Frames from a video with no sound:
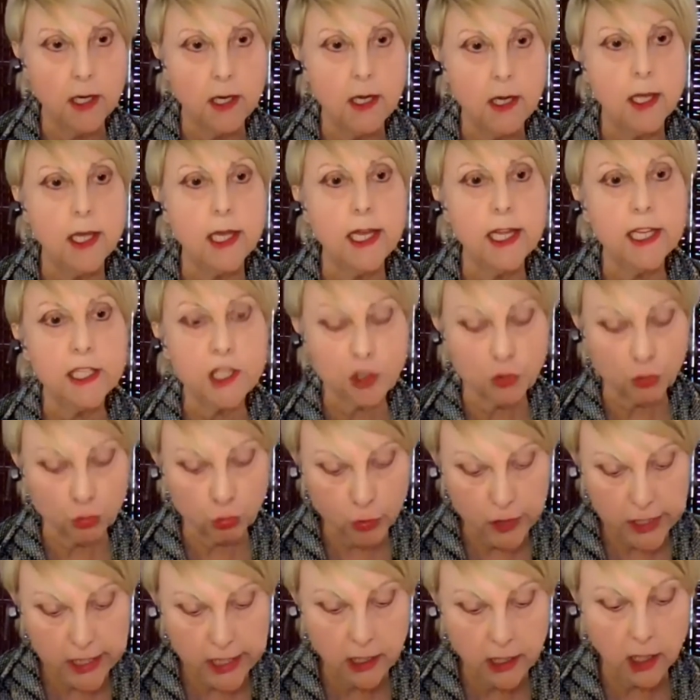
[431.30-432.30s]
It's
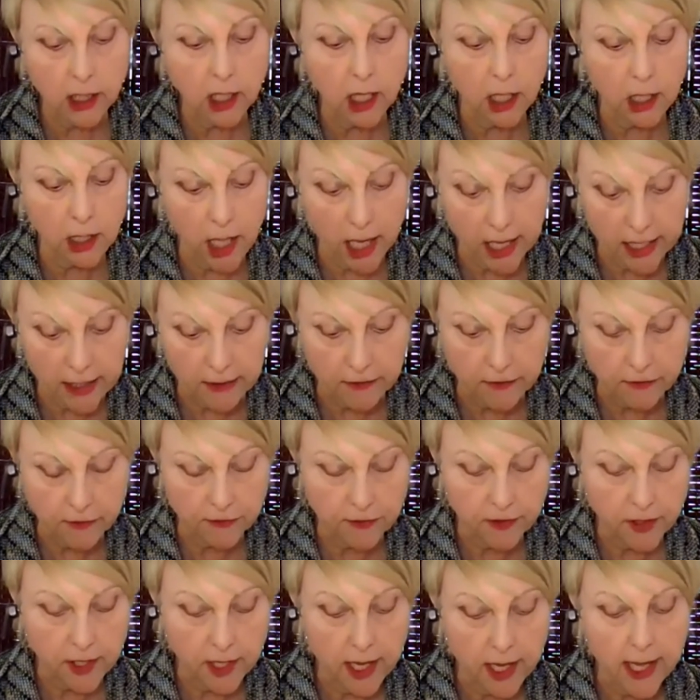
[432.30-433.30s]
real
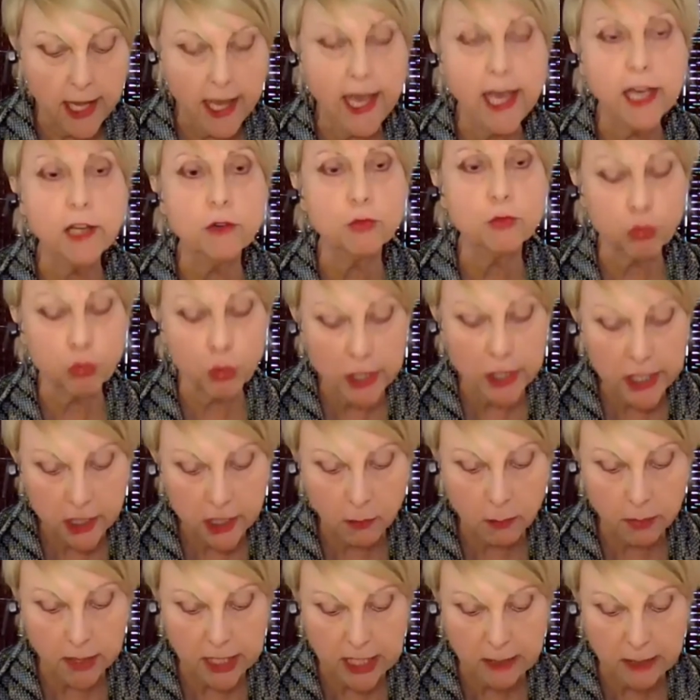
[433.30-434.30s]
life. And real
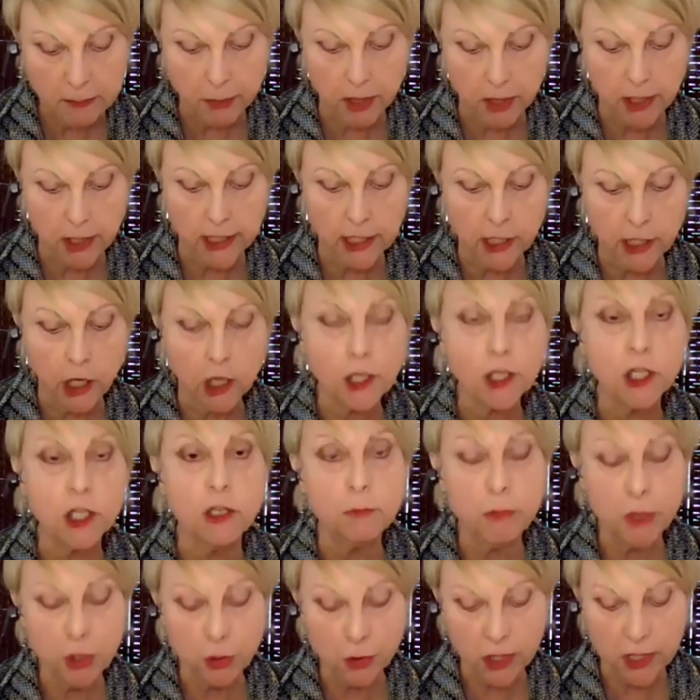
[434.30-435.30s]
people in our
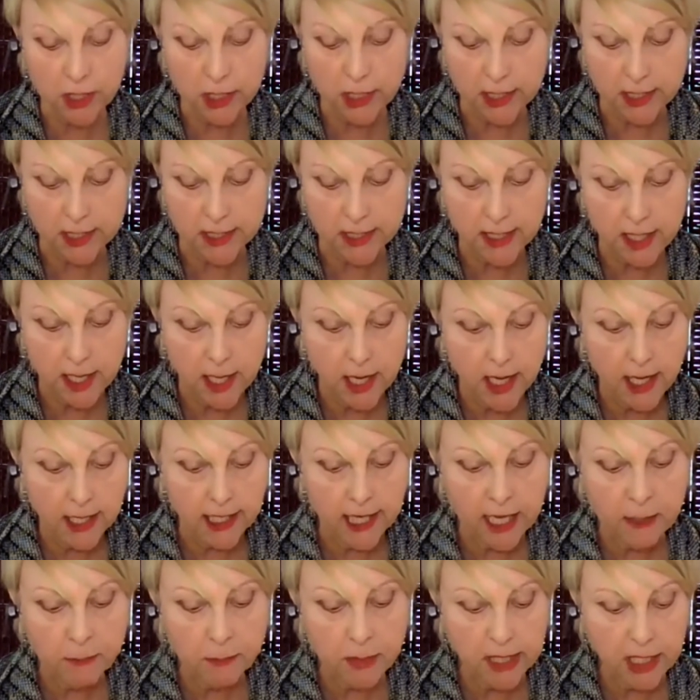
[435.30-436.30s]
communities
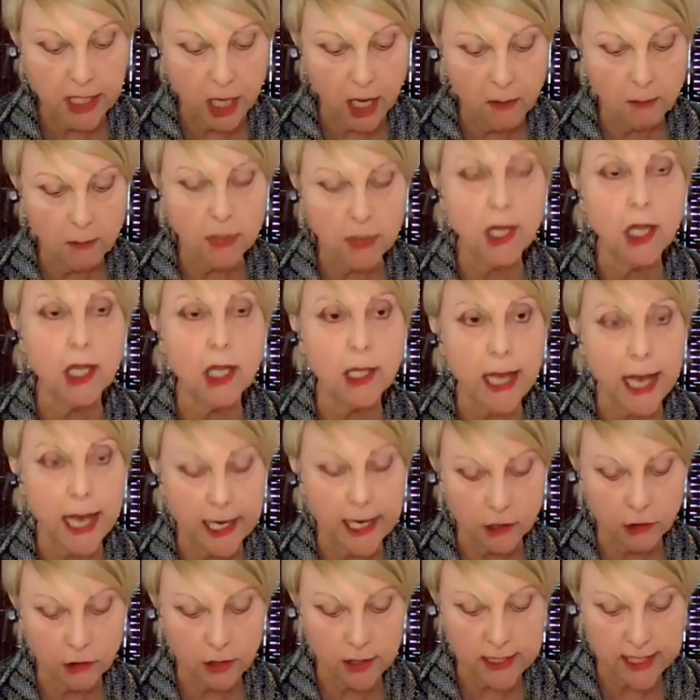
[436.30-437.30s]
can become
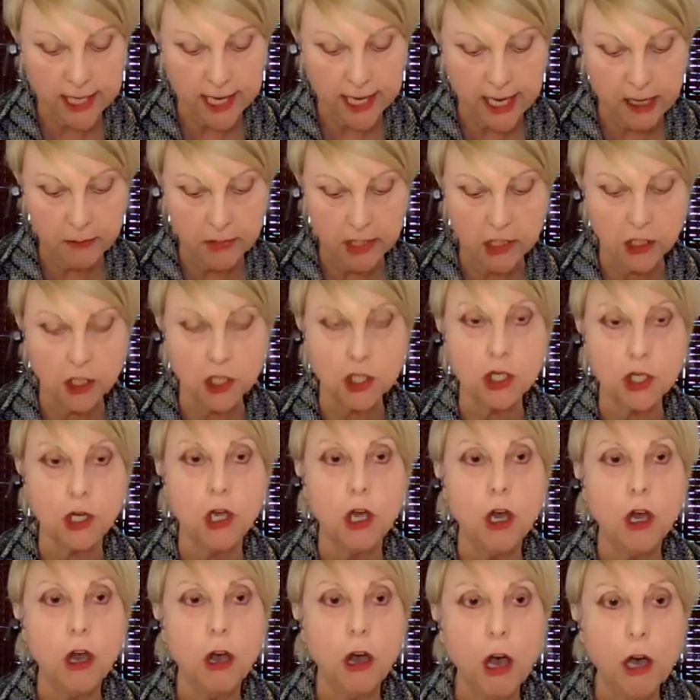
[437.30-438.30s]
collateral damage
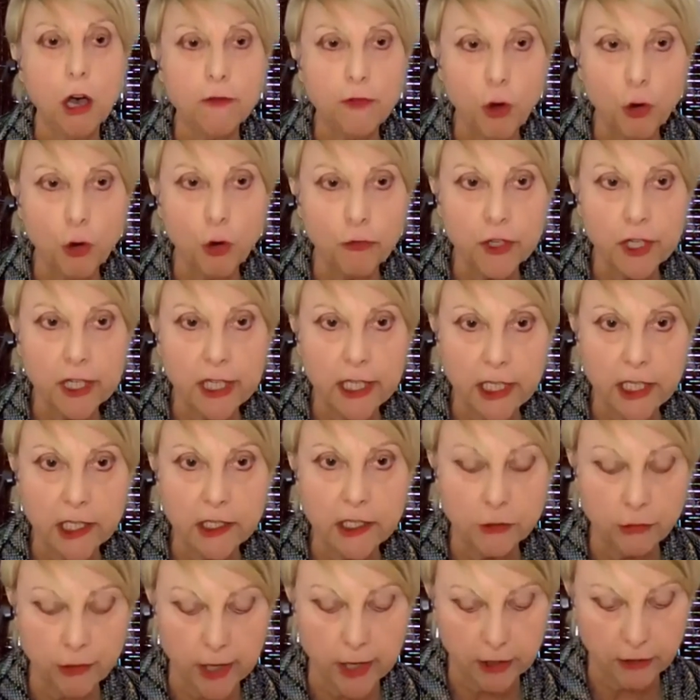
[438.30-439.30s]
of
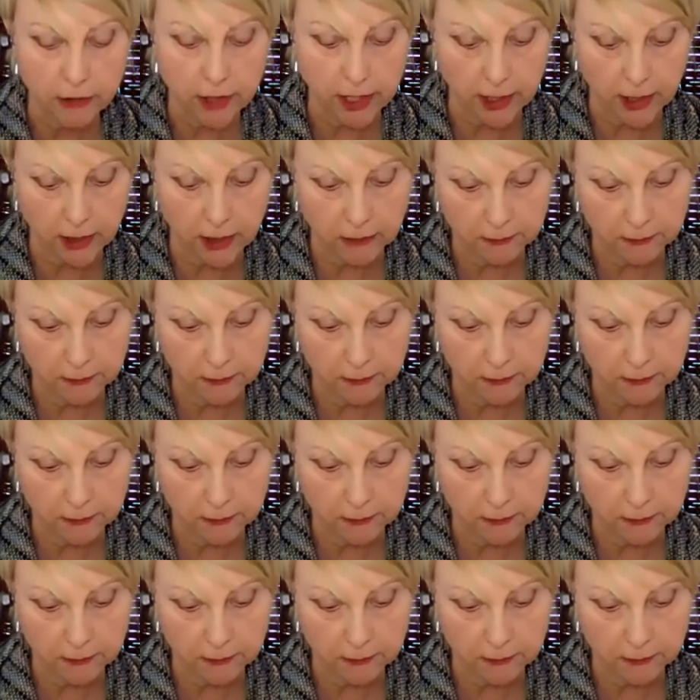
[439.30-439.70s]
overheated rhetoric.